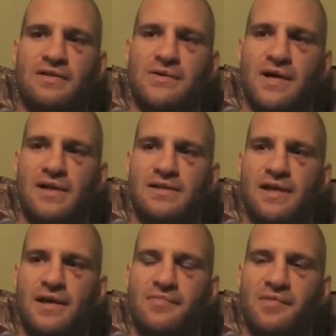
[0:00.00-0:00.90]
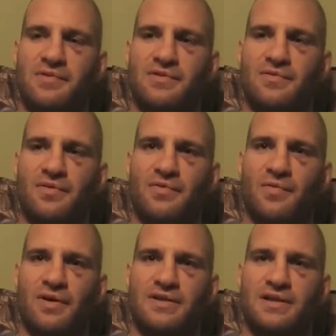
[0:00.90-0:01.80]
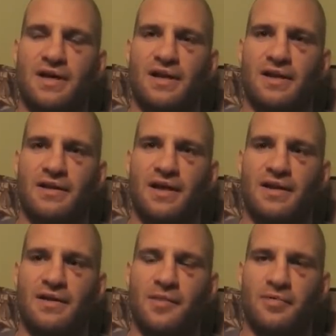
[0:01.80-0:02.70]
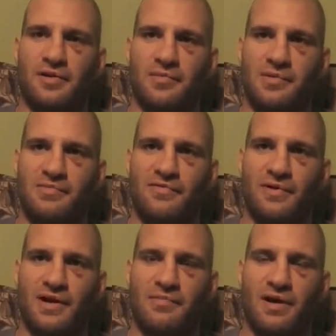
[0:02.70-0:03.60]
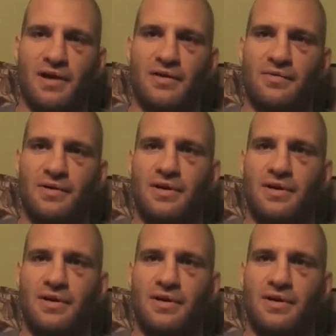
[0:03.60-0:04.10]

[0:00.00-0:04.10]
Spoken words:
so I had to take maybe 2 or 3 weeks to kind of let that heal up a little bit before getting back into it.